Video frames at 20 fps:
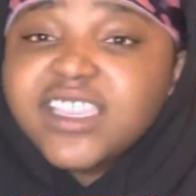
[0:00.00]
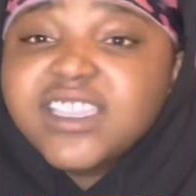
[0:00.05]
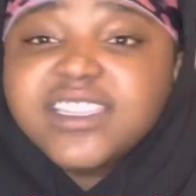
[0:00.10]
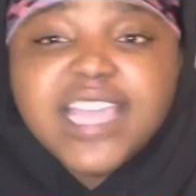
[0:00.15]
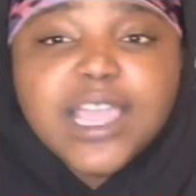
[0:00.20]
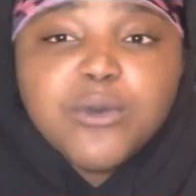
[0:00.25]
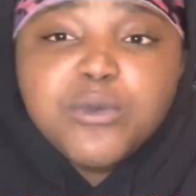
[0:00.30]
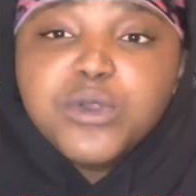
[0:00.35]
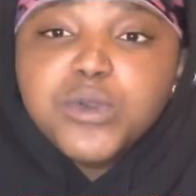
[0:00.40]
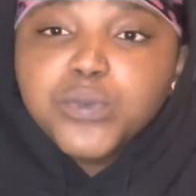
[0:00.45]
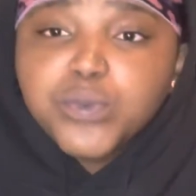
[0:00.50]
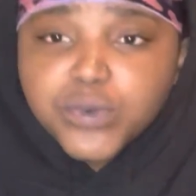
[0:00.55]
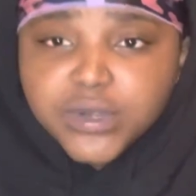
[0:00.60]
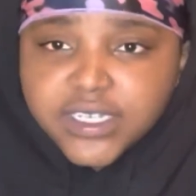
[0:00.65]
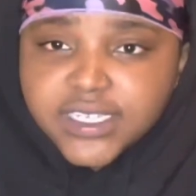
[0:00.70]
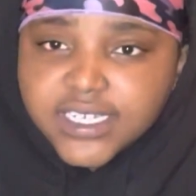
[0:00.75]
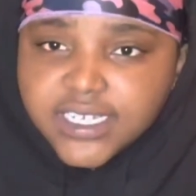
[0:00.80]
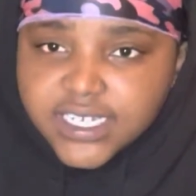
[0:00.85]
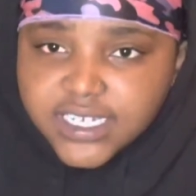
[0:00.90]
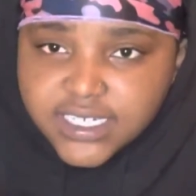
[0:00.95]
like we were
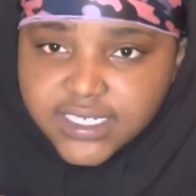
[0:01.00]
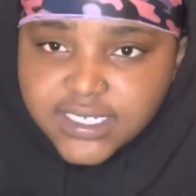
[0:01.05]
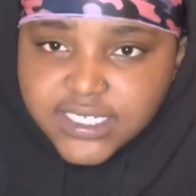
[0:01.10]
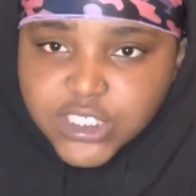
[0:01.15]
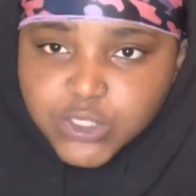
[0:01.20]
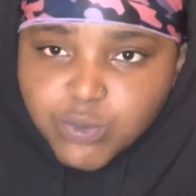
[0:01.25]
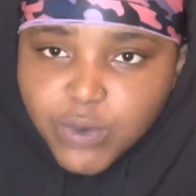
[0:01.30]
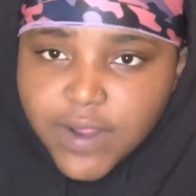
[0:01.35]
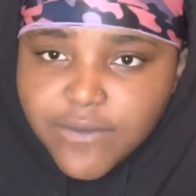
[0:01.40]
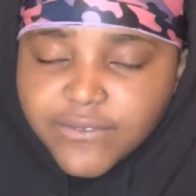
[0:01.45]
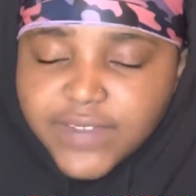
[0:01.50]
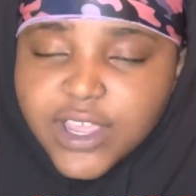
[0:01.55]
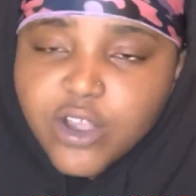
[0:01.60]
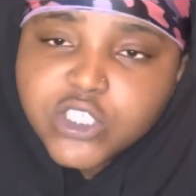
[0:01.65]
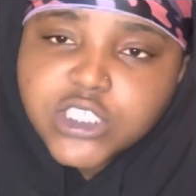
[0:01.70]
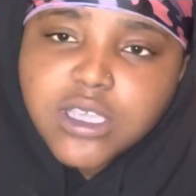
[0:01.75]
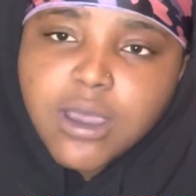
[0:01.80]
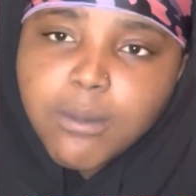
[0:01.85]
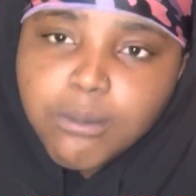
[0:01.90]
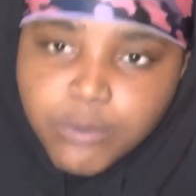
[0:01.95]
literally swerving like on
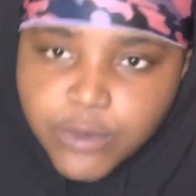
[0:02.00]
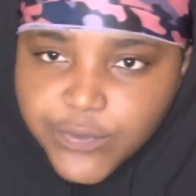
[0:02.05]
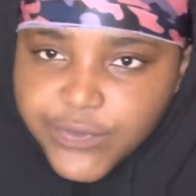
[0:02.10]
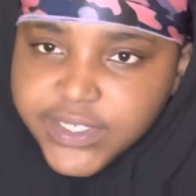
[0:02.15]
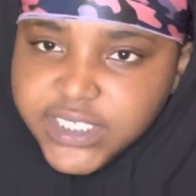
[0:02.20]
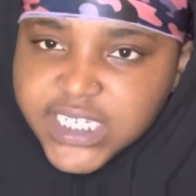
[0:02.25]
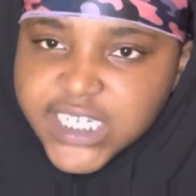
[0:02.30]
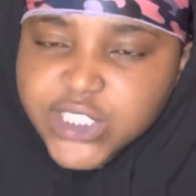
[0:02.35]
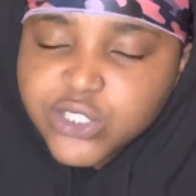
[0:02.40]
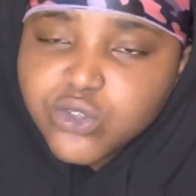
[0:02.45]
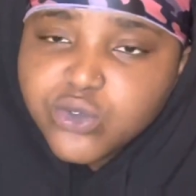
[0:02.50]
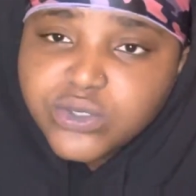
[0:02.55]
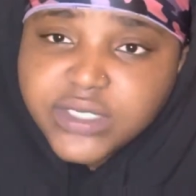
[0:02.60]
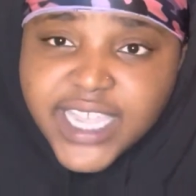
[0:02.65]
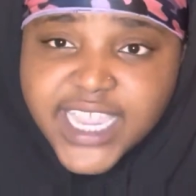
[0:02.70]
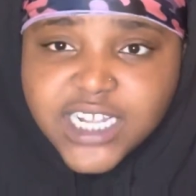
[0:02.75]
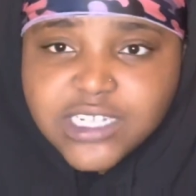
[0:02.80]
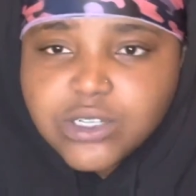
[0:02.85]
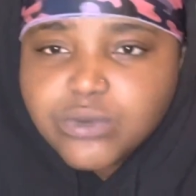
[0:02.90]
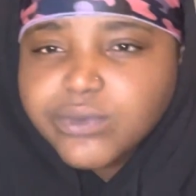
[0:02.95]
some movie shit through
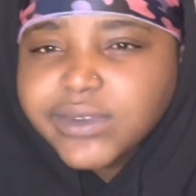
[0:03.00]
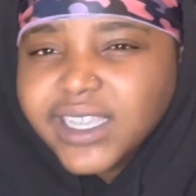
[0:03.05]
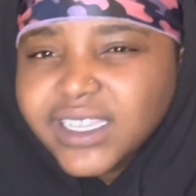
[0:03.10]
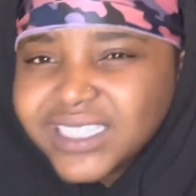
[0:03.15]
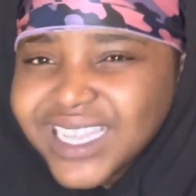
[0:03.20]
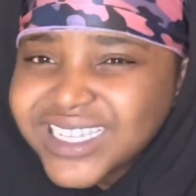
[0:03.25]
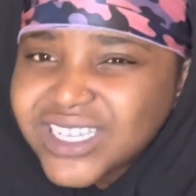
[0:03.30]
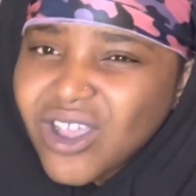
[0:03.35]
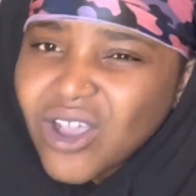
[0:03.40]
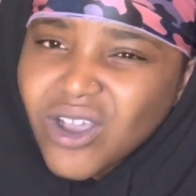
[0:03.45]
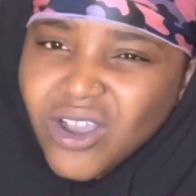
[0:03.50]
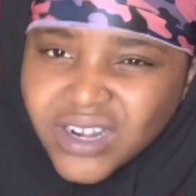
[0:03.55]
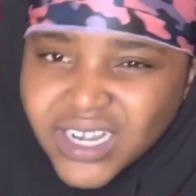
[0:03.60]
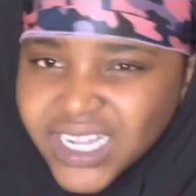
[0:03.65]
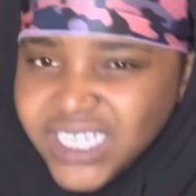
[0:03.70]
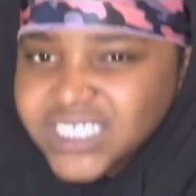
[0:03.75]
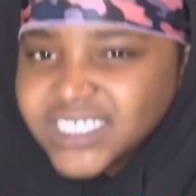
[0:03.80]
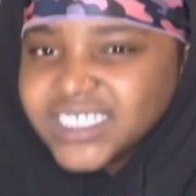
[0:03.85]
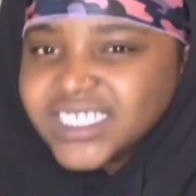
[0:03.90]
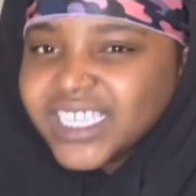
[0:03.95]
lanes to real life, all
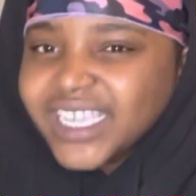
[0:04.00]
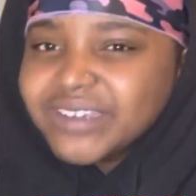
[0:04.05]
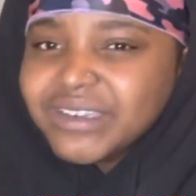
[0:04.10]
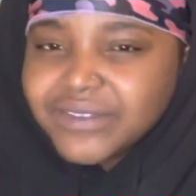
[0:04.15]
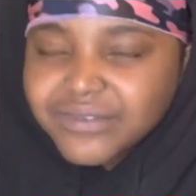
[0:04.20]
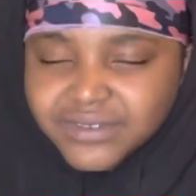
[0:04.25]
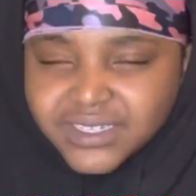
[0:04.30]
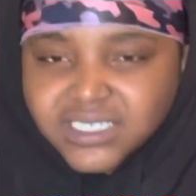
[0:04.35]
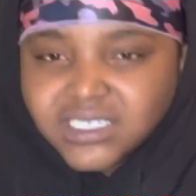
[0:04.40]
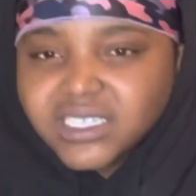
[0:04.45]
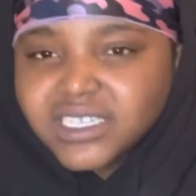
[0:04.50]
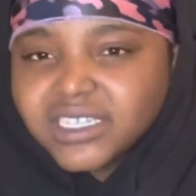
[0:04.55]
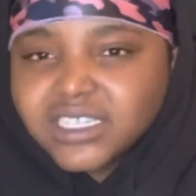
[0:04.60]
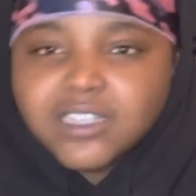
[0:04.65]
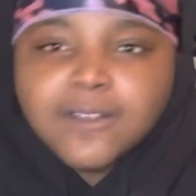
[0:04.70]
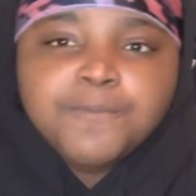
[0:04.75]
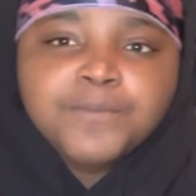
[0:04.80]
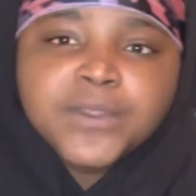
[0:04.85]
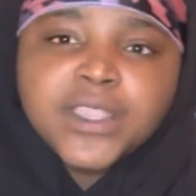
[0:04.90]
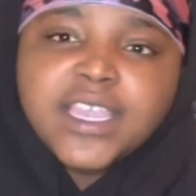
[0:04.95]
that shit to get away from this nigga.